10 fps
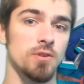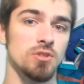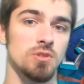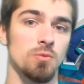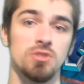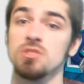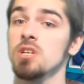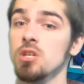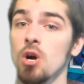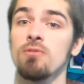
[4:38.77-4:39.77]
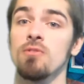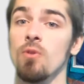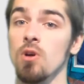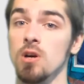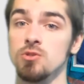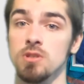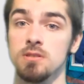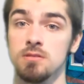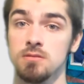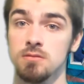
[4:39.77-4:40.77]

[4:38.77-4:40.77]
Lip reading: version, which is going to go for $400.